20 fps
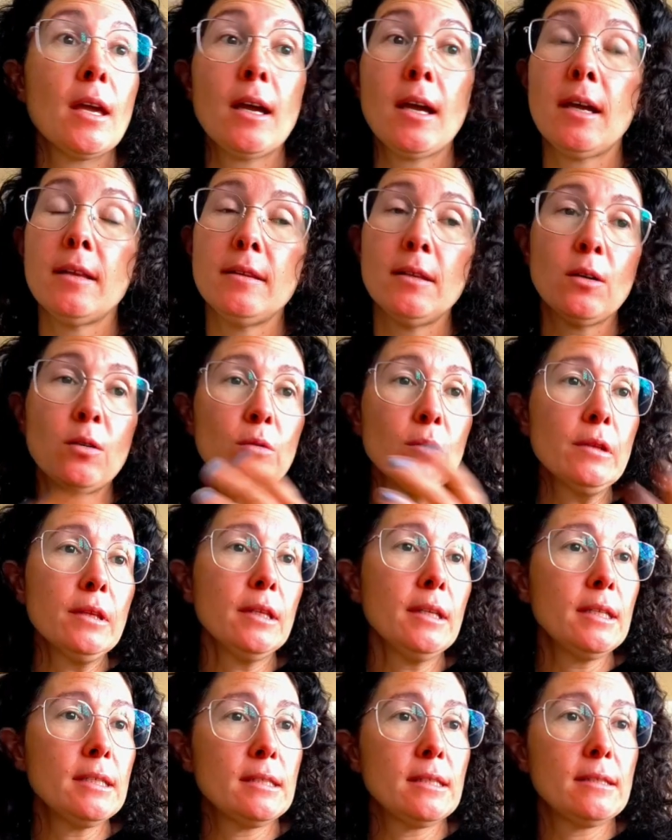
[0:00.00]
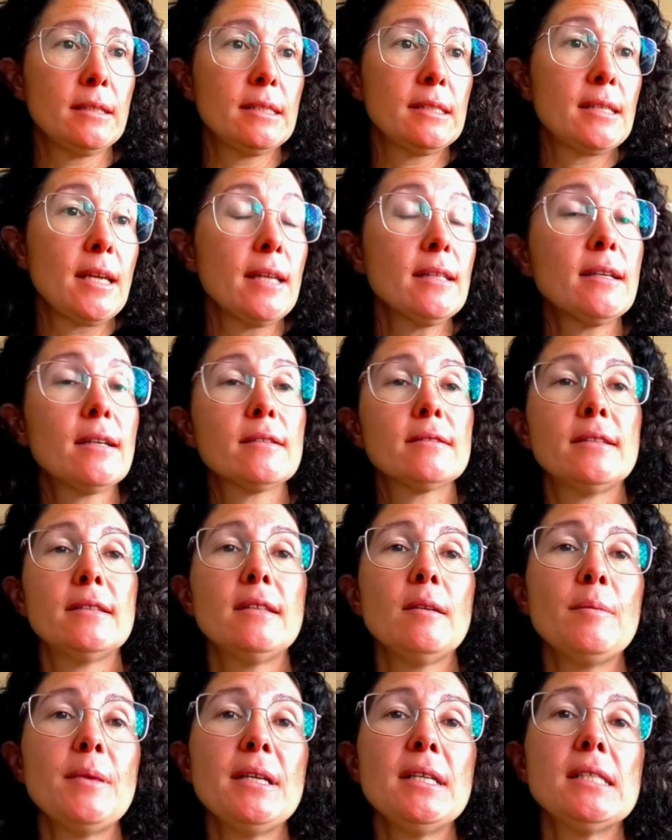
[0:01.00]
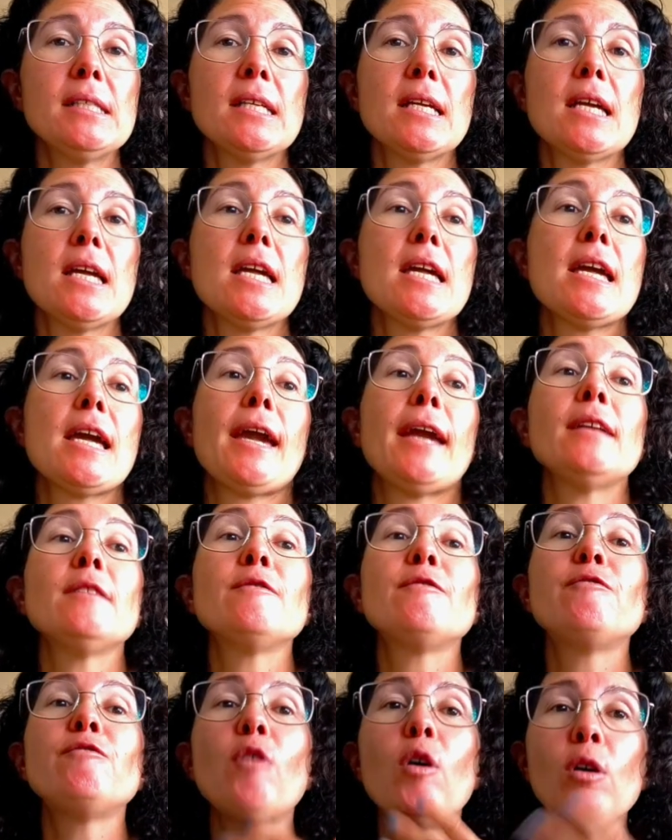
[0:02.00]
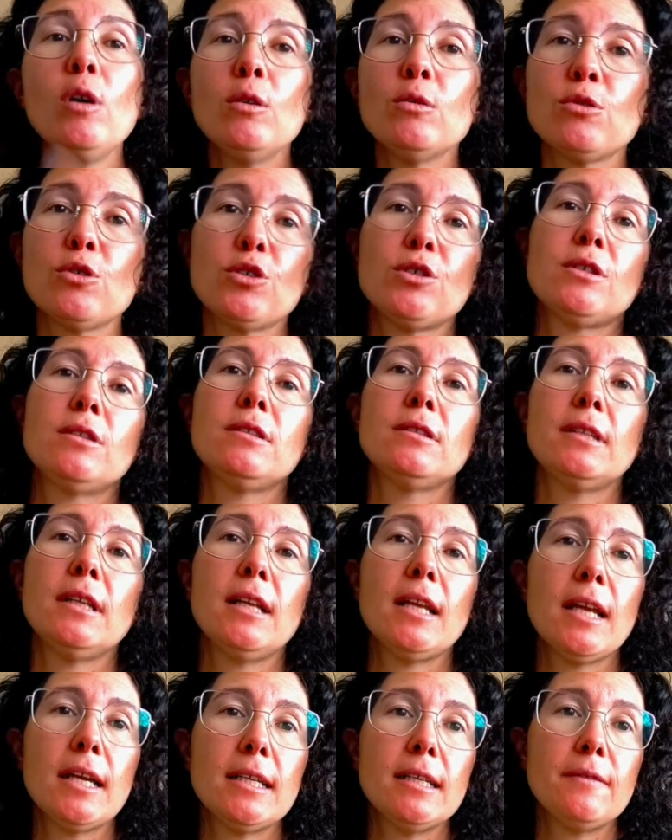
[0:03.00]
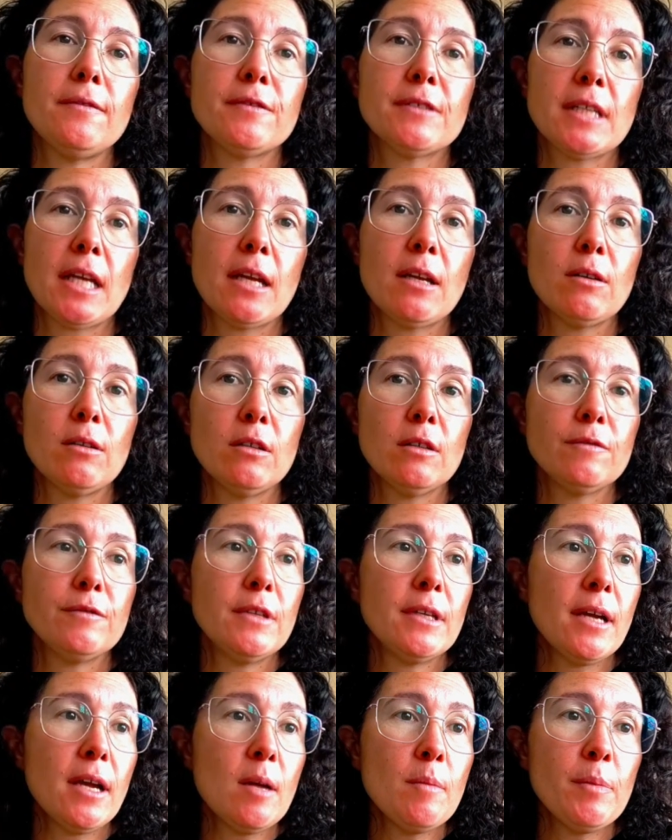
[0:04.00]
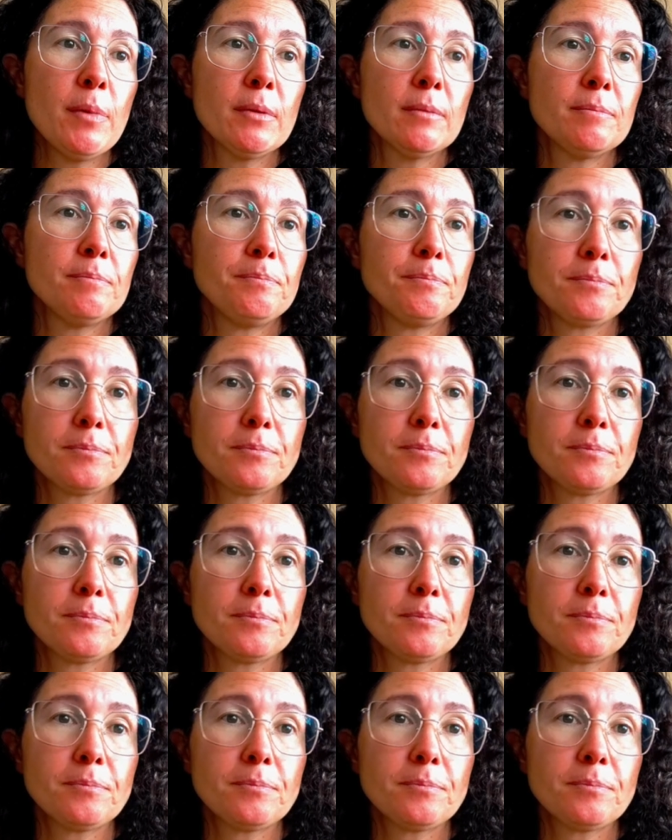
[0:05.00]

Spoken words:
And the cool thing is that the sidecar database, it follows the life cycle of the app.